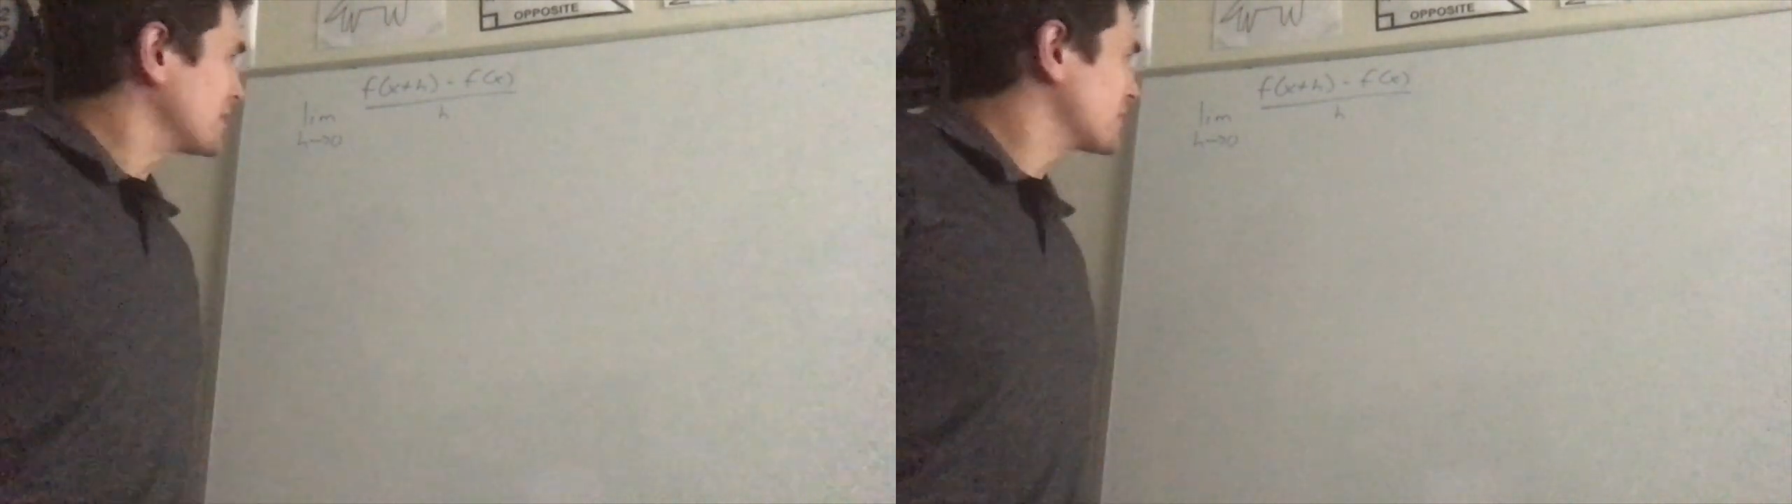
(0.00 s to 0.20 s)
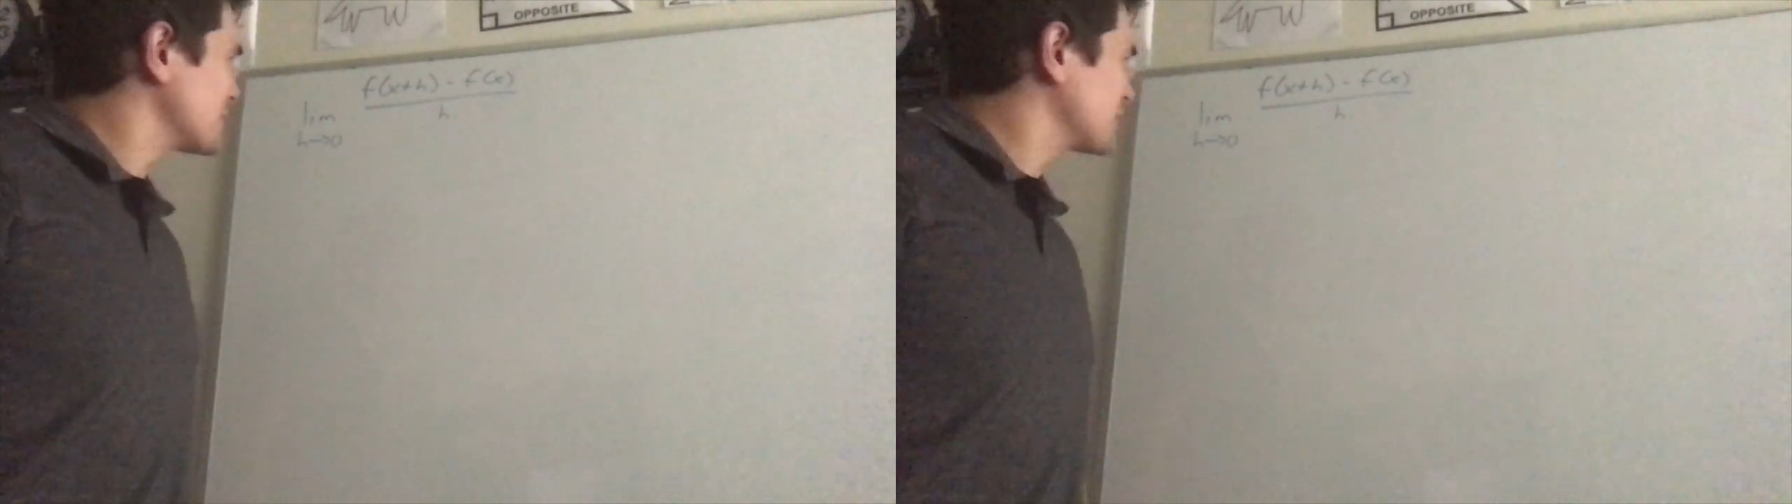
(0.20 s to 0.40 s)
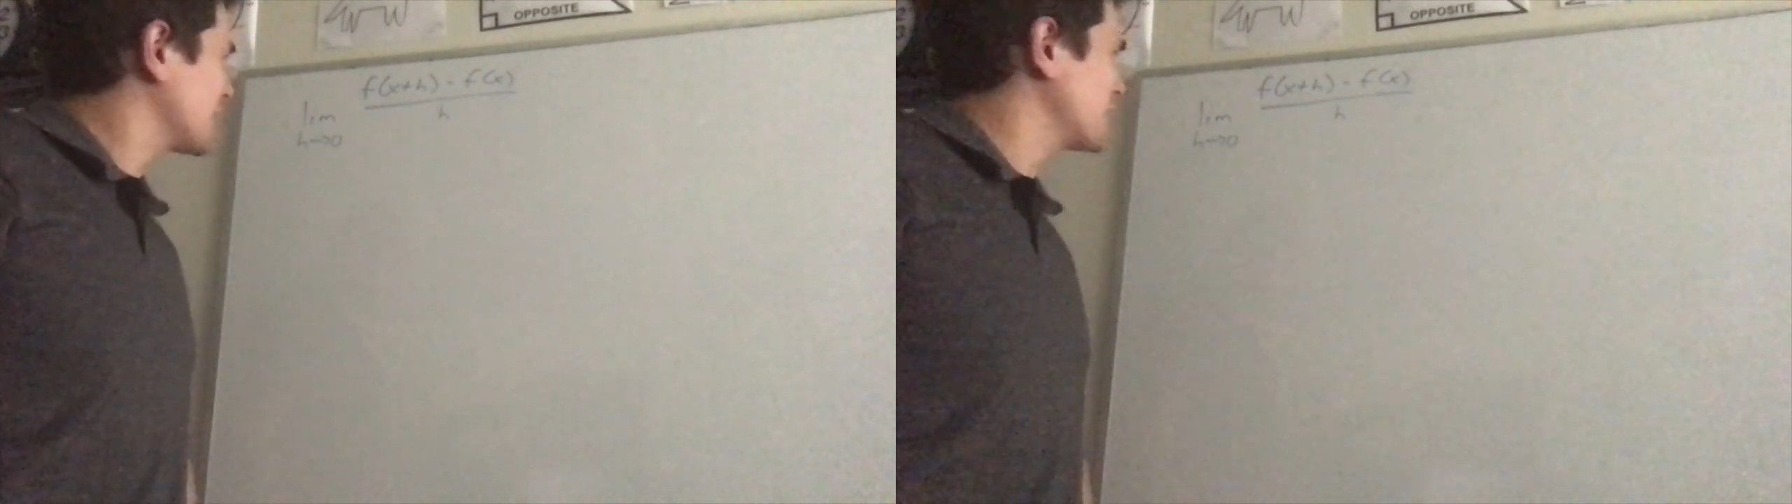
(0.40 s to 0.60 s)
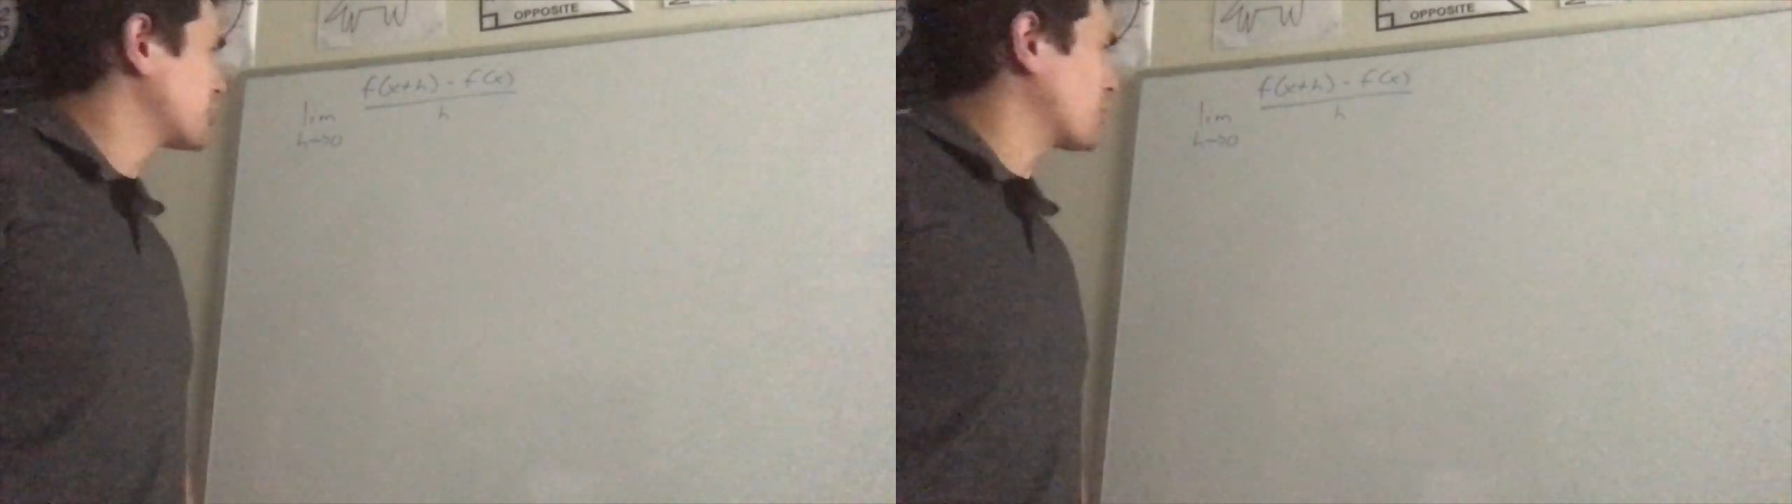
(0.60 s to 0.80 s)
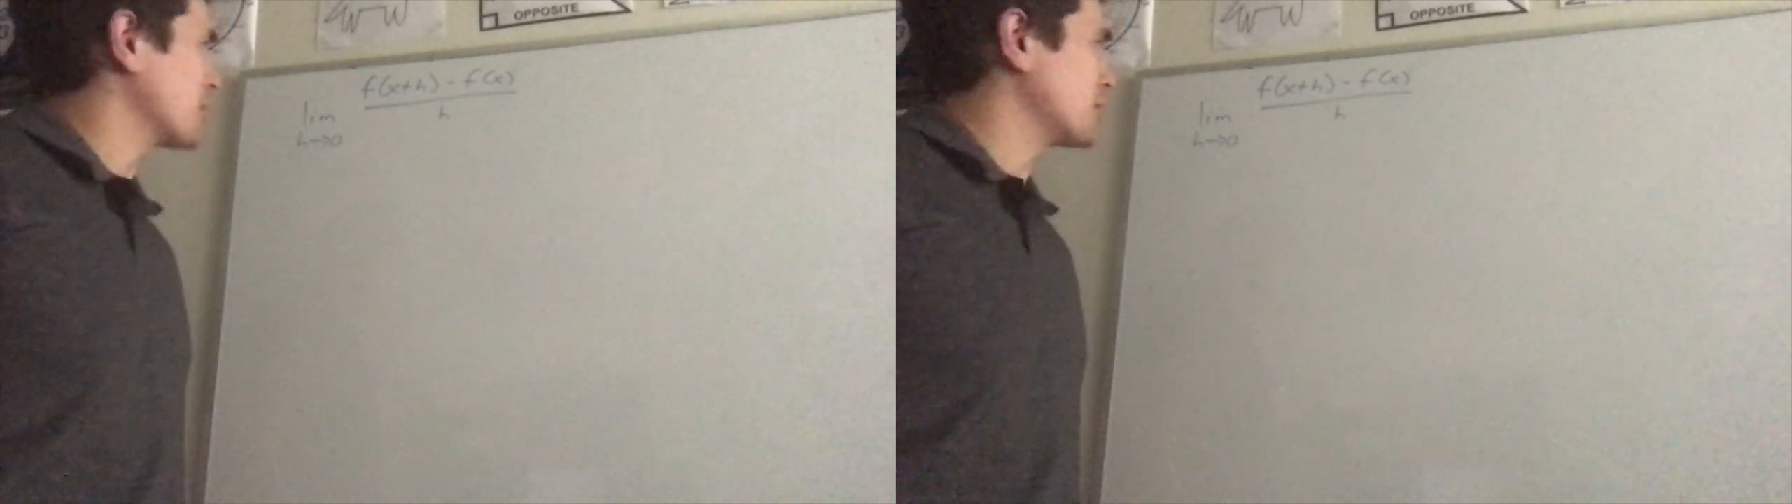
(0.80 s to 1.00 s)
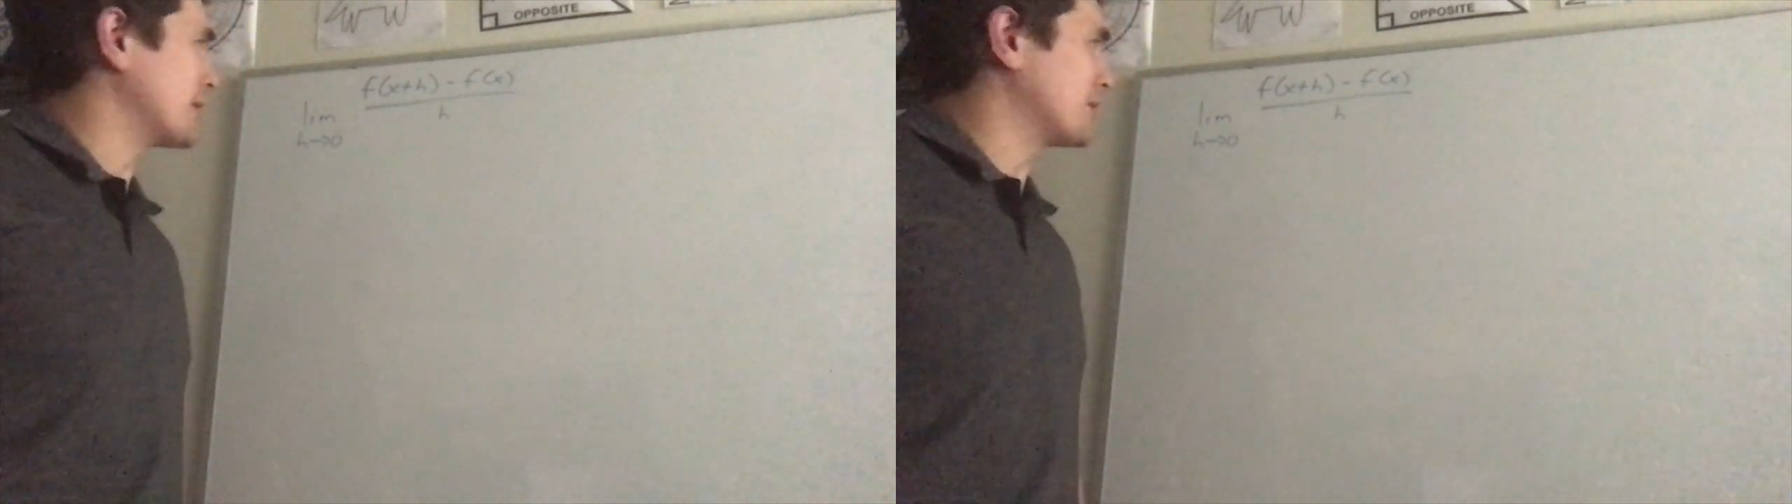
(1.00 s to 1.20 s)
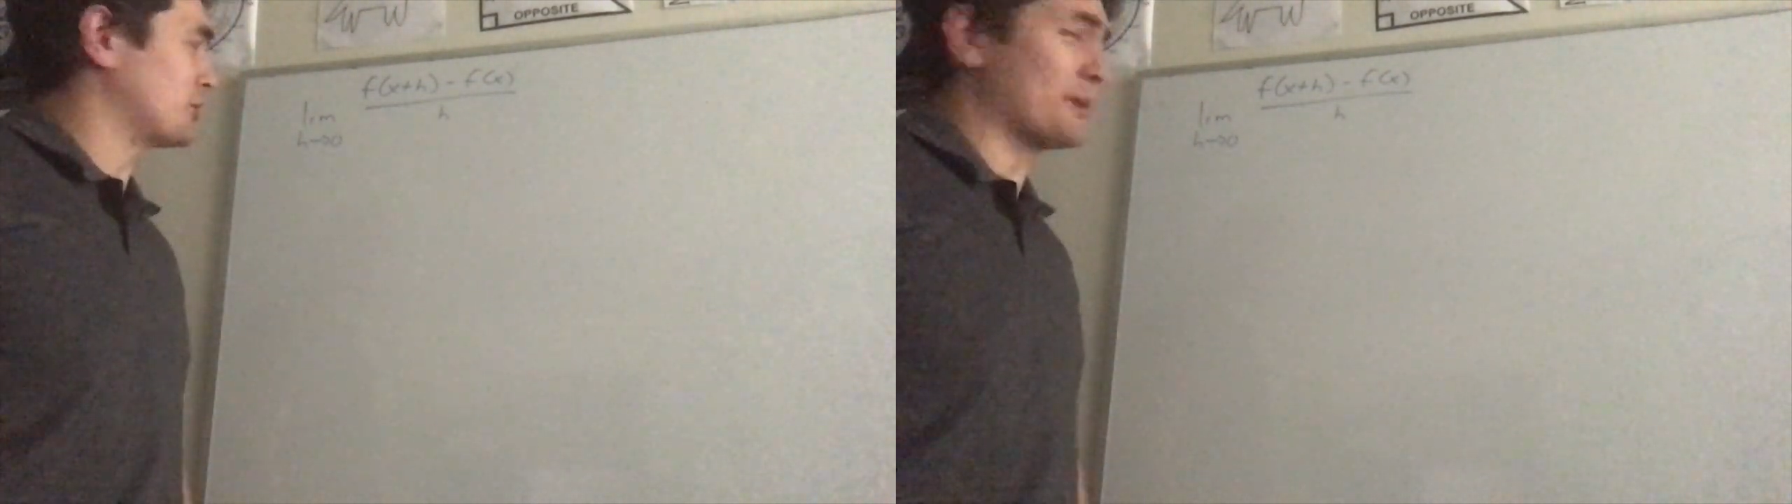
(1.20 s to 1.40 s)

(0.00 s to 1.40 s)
just in case you're wondering, do